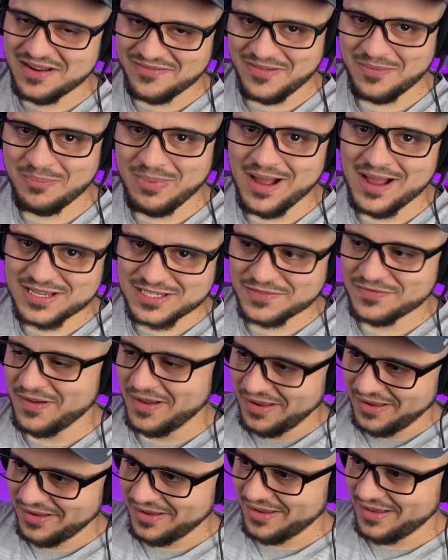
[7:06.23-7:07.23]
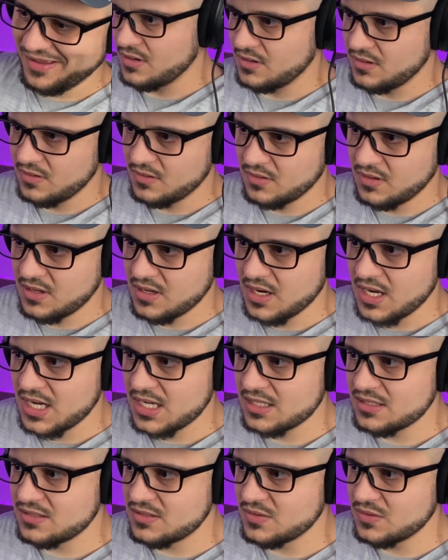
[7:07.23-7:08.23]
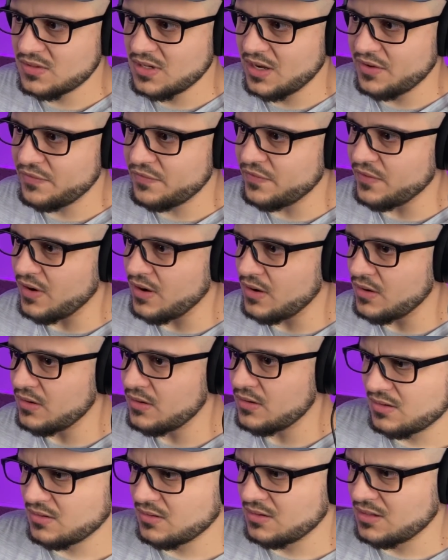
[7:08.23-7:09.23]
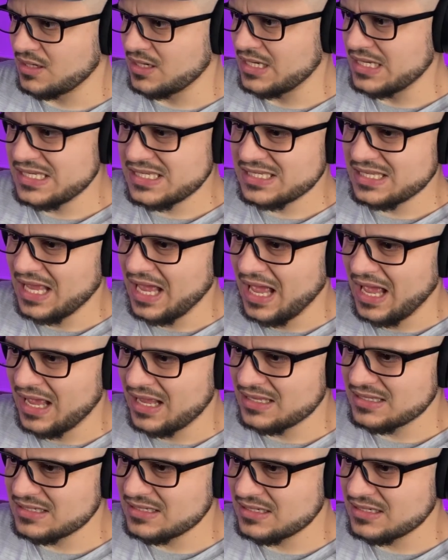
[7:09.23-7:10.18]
of a boss fight. Oh god, do not fall. What is that?